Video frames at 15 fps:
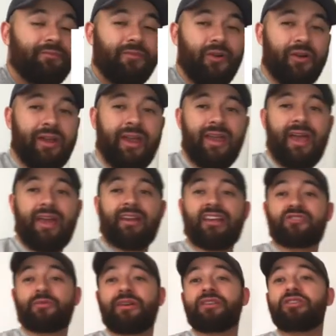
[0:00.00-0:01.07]
Okay, and
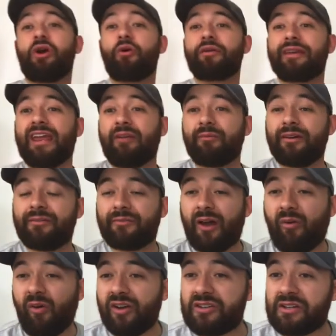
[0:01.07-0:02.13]
as we note name it, I
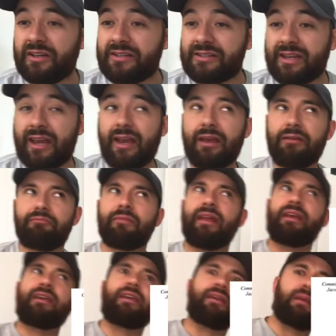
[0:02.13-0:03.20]
want you to say like
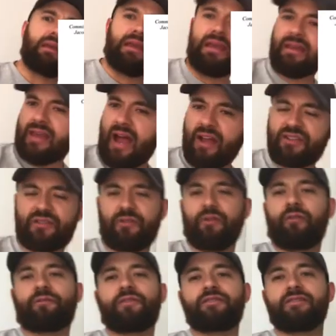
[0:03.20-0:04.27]
E
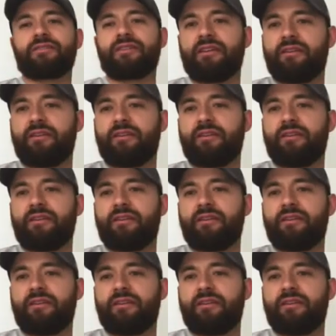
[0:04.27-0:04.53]
natural versus E